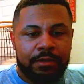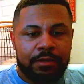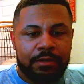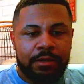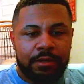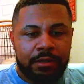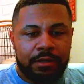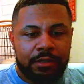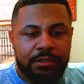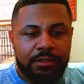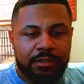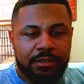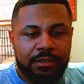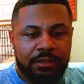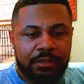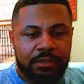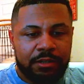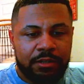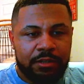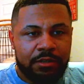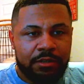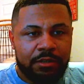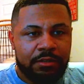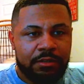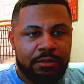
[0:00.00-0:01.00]
let's look
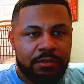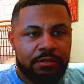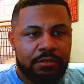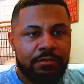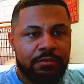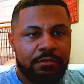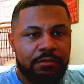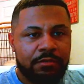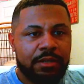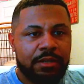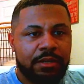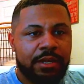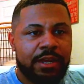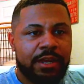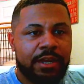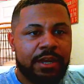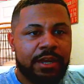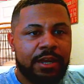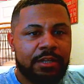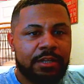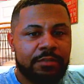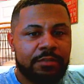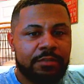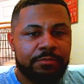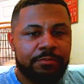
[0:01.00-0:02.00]
into the last
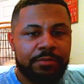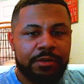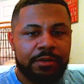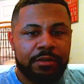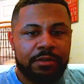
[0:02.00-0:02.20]
bit of.